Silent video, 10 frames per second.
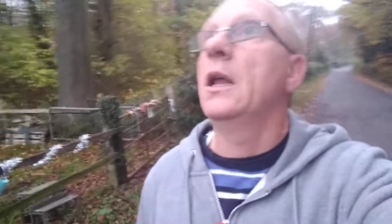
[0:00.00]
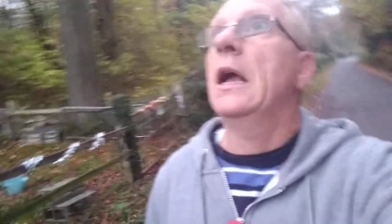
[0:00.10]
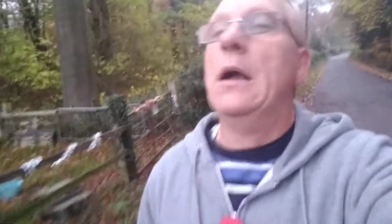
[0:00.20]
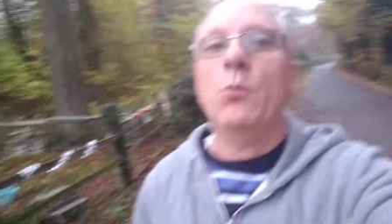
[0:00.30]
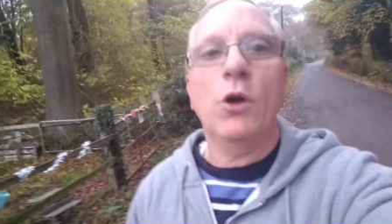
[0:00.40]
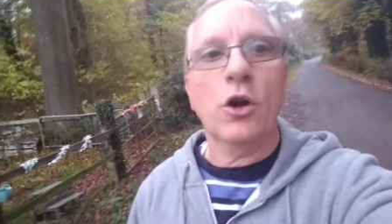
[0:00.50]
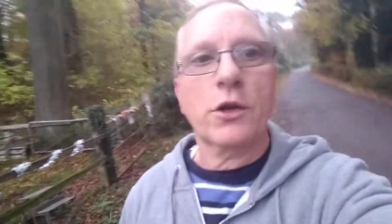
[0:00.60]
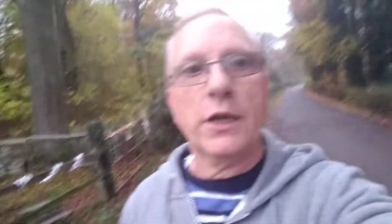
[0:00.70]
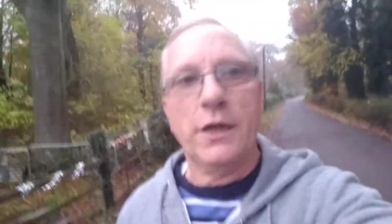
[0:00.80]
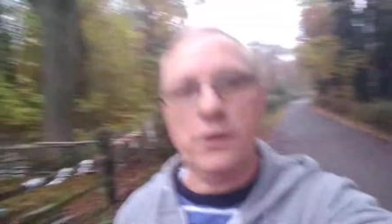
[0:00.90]
I'm
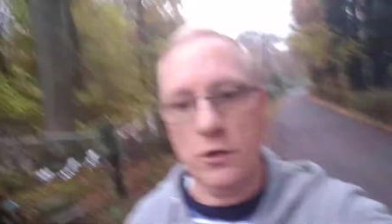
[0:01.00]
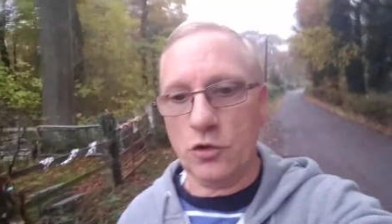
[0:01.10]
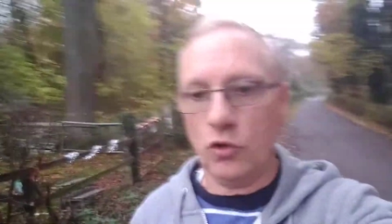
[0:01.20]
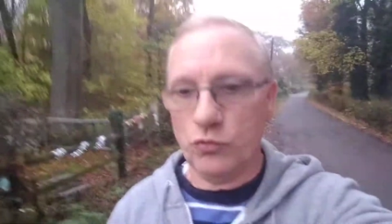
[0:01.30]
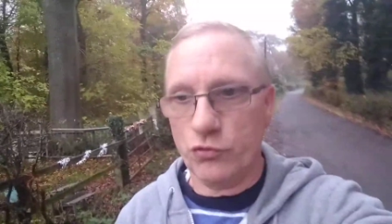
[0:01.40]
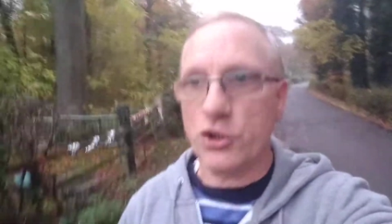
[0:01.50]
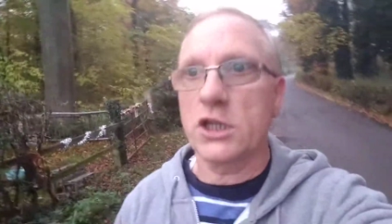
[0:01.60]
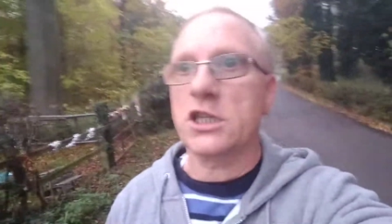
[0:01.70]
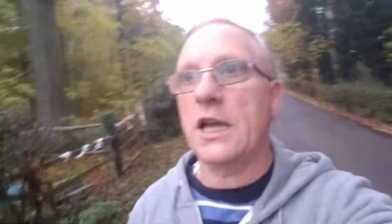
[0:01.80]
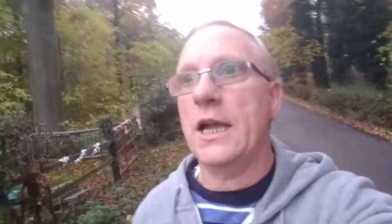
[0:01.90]
walking in the
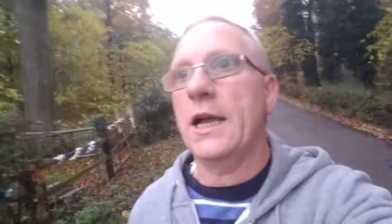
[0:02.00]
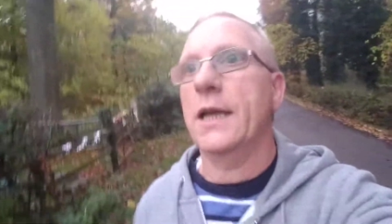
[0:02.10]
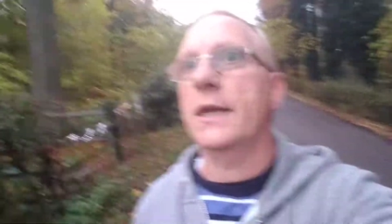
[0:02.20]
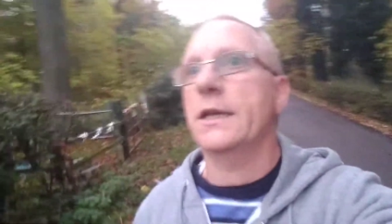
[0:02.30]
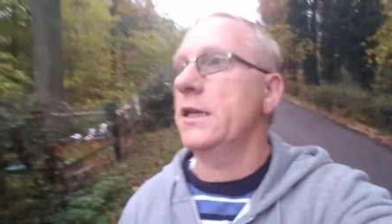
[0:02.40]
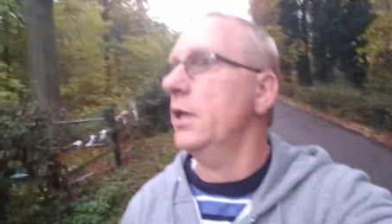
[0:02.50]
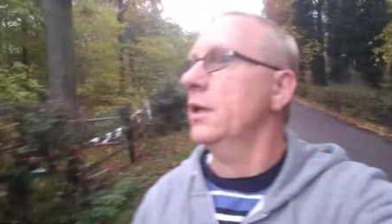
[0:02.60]
countryside.